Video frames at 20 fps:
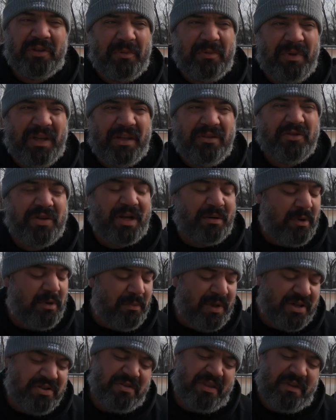bit, tried them on,
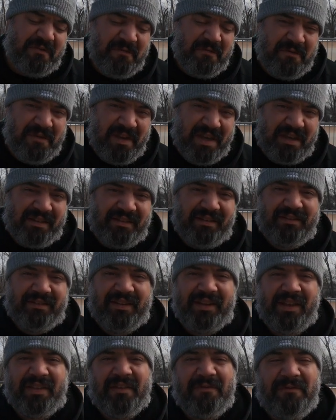make sure they fit,
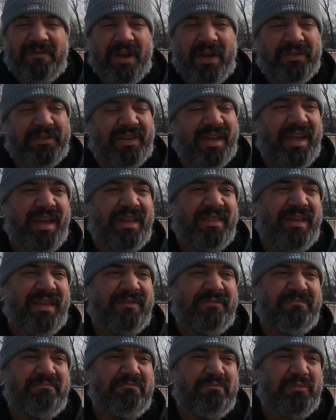see how they felt, and they
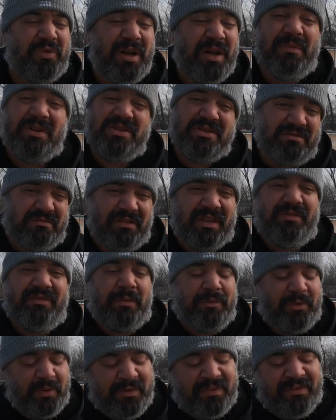pretty much live
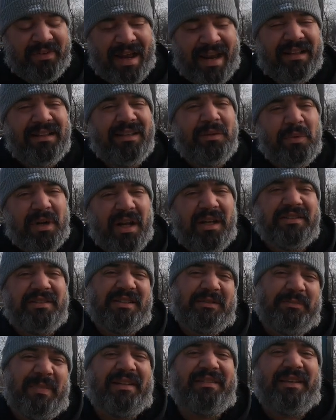up to exactly what I was
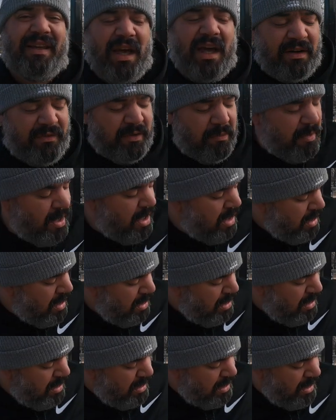expecting out of
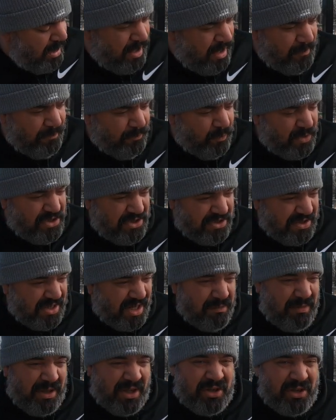them, which is going to
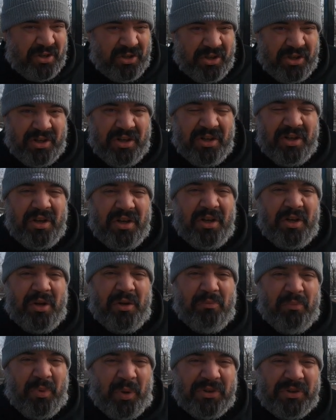be a good
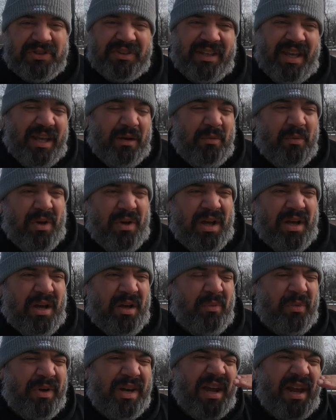bowl skate.
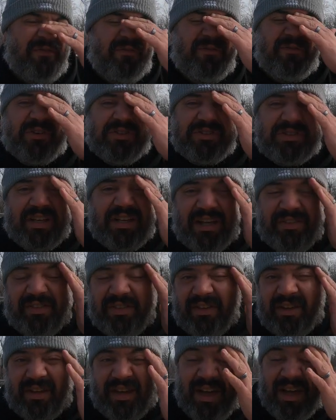When I first got
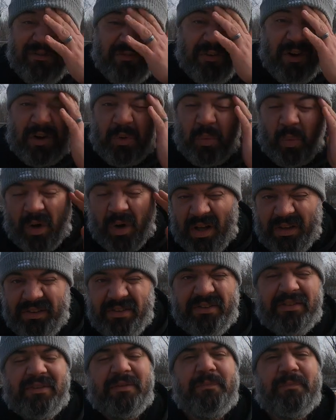the FR ones,